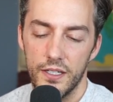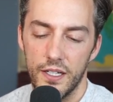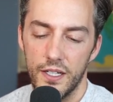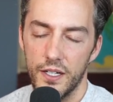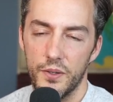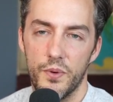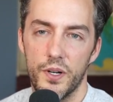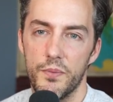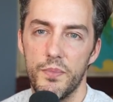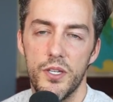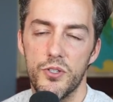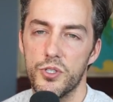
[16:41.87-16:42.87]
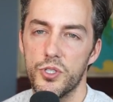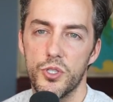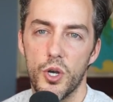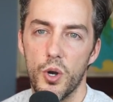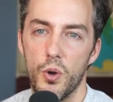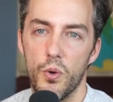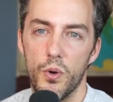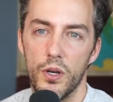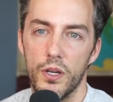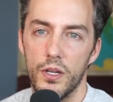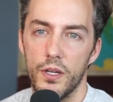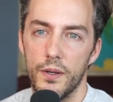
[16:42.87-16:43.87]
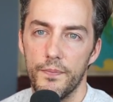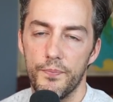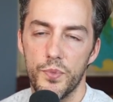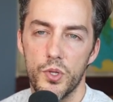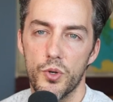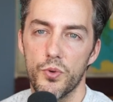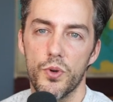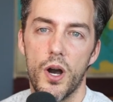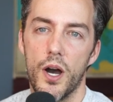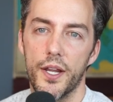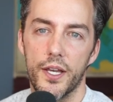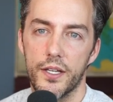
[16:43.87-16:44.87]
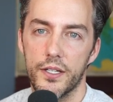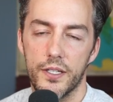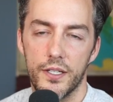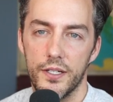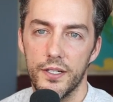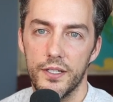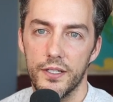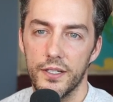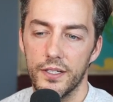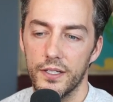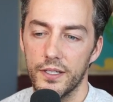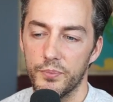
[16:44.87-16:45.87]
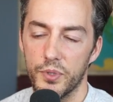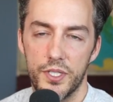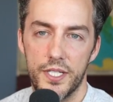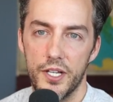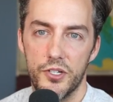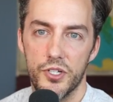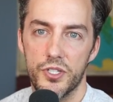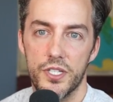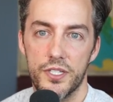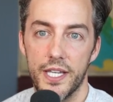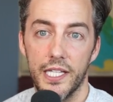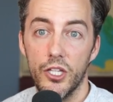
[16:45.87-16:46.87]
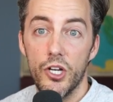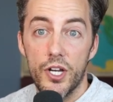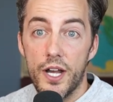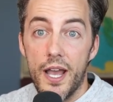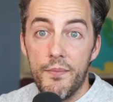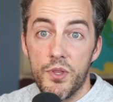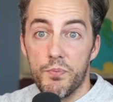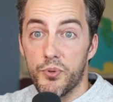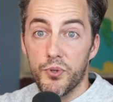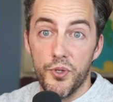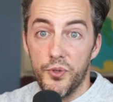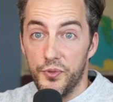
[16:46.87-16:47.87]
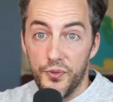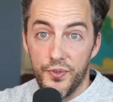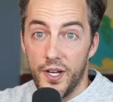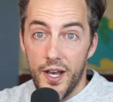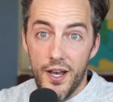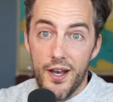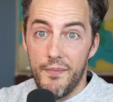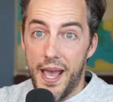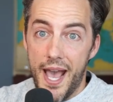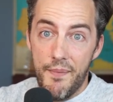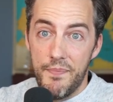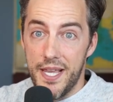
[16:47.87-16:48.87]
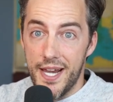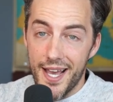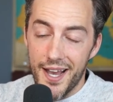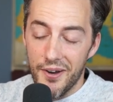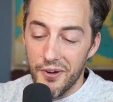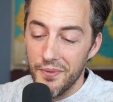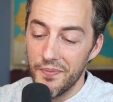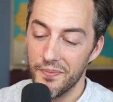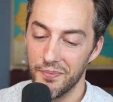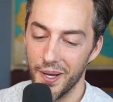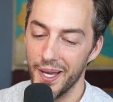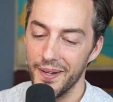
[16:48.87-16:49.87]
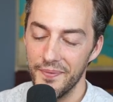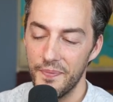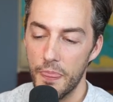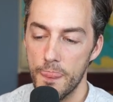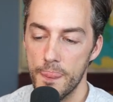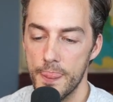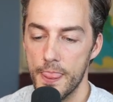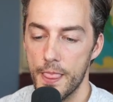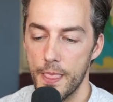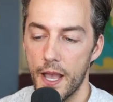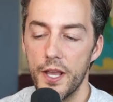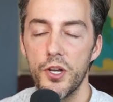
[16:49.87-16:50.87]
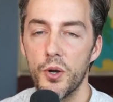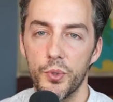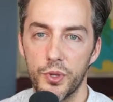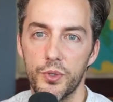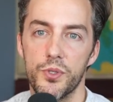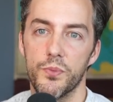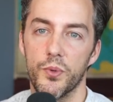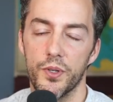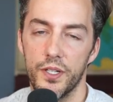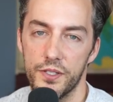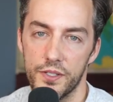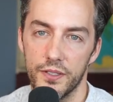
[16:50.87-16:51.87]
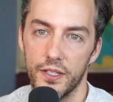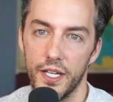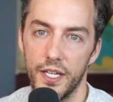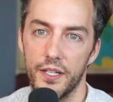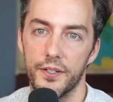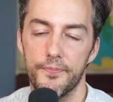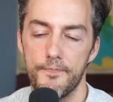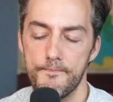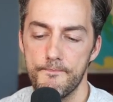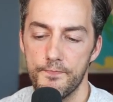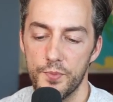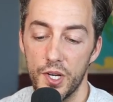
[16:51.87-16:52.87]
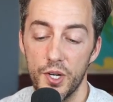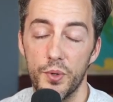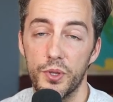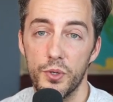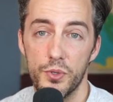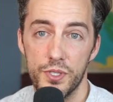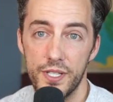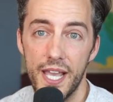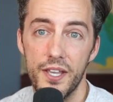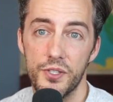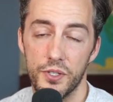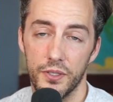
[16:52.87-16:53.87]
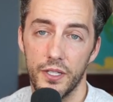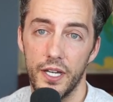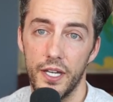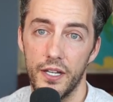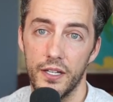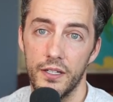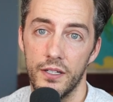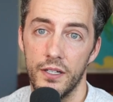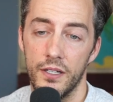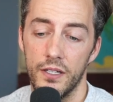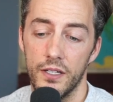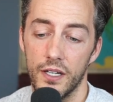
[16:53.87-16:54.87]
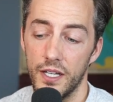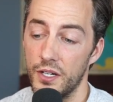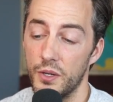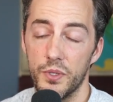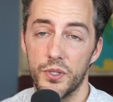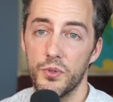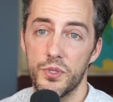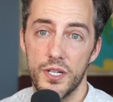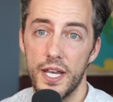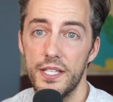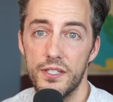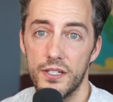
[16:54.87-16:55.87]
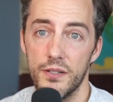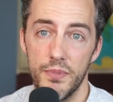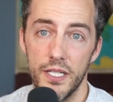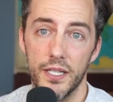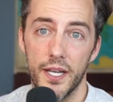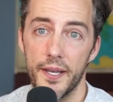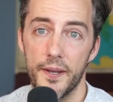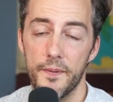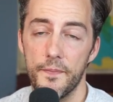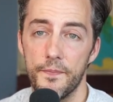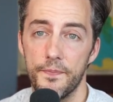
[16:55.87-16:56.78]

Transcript: And I don't want to be so neurotic and uh, pretentious to say, look, I'm the proof. Uh, I'm happy now. But I know what those mornings are like. I know what those days are like. I know what those nights can be like.